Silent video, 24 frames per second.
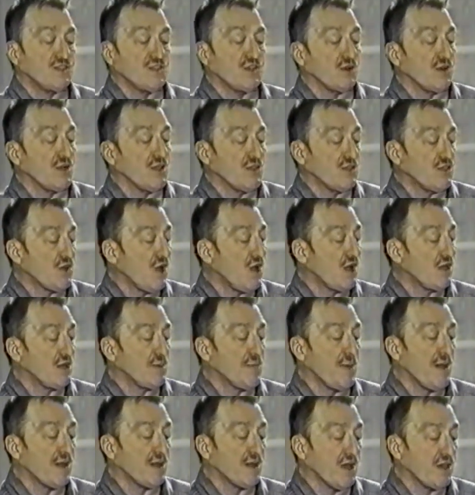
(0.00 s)
her in thought
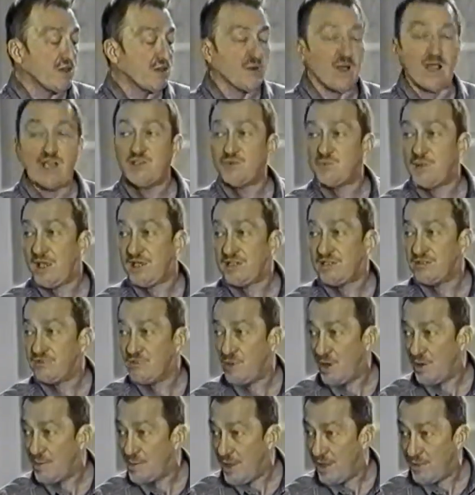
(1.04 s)
about other aspects of
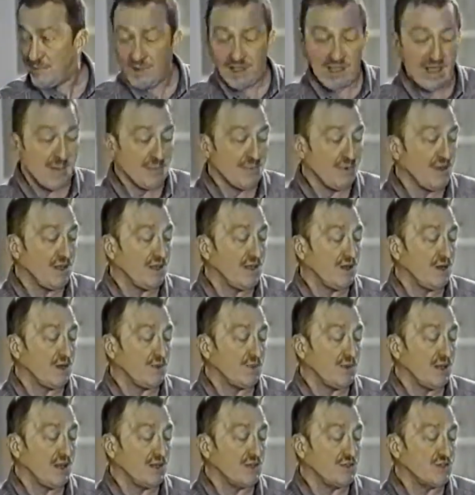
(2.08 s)
what might be happening in our
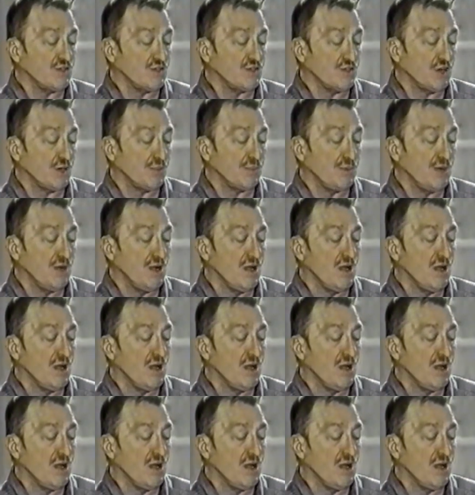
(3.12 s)
relationship.